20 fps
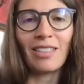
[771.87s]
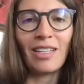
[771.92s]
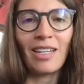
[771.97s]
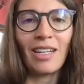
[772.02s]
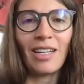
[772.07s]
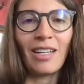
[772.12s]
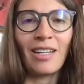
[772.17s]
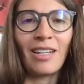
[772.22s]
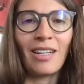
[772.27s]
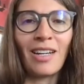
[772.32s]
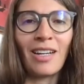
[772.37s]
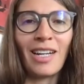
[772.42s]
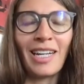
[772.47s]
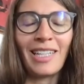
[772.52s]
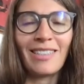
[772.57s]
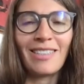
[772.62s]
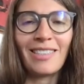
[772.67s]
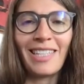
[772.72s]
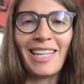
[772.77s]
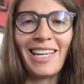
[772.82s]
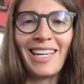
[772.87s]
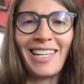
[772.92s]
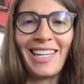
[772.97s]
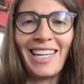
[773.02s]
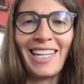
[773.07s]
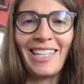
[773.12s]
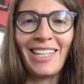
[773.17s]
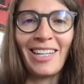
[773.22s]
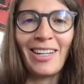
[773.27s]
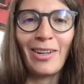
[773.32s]
I'd say,
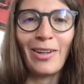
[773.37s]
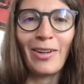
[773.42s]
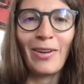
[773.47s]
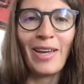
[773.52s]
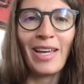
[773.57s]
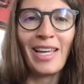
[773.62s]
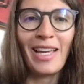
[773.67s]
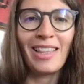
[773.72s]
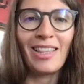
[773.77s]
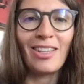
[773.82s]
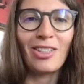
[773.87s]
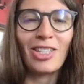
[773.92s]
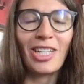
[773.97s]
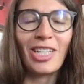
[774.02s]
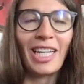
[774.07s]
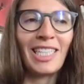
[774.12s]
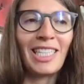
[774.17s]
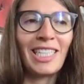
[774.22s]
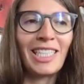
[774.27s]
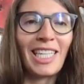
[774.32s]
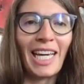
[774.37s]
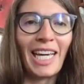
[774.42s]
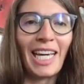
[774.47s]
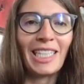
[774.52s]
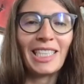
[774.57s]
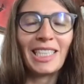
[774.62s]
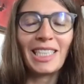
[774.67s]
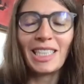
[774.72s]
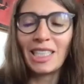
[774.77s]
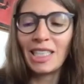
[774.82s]
in the Chinese
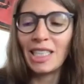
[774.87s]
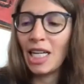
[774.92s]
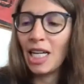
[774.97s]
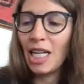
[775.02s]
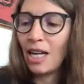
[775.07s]
case.